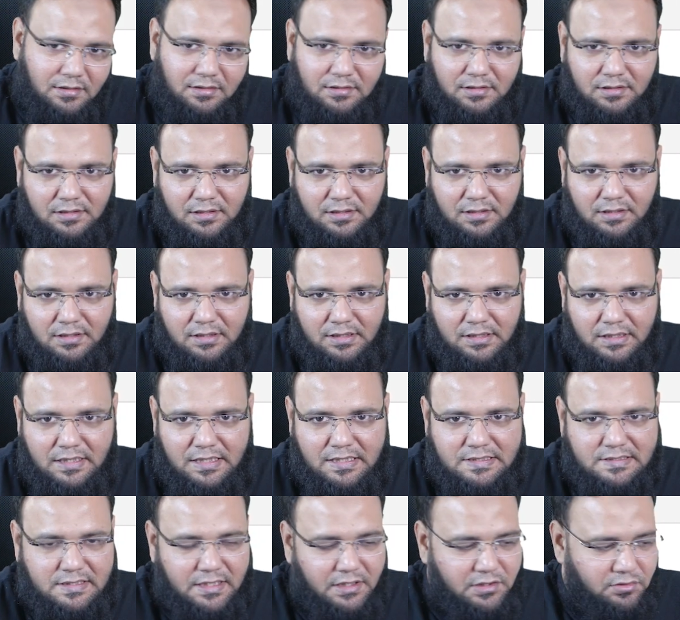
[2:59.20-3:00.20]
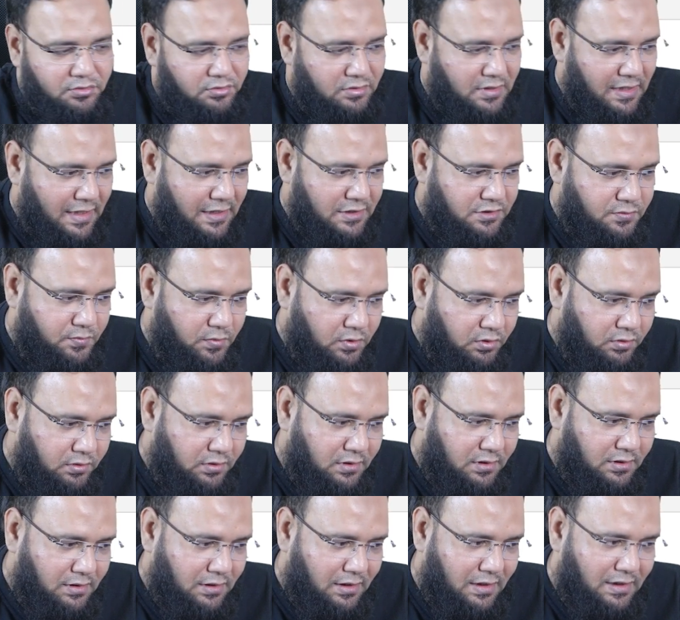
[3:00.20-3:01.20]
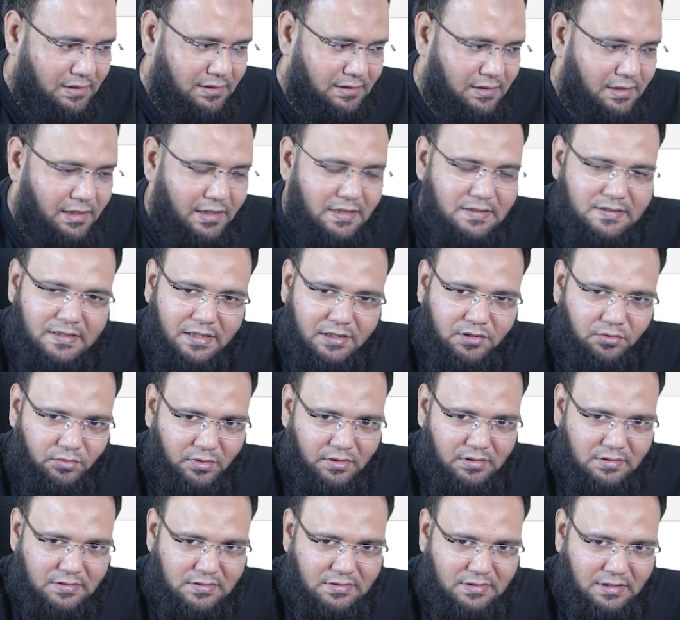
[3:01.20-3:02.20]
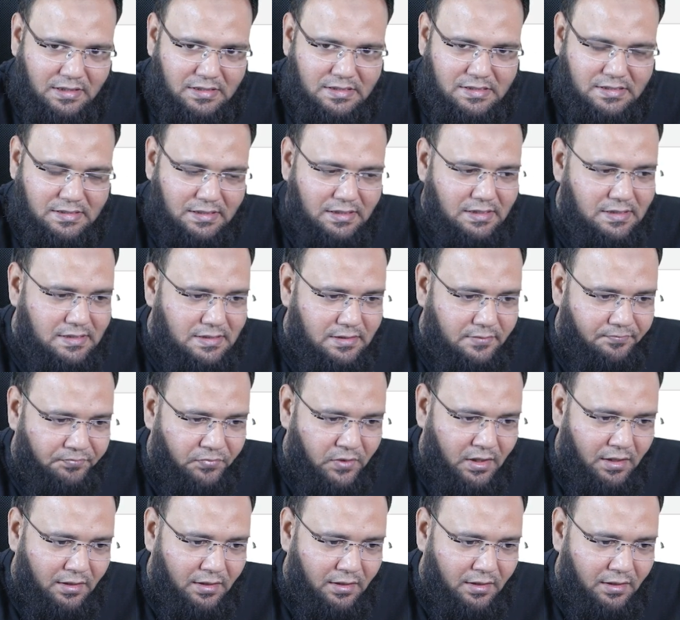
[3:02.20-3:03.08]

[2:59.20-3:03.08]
EC2 dashboard under EC2 instances.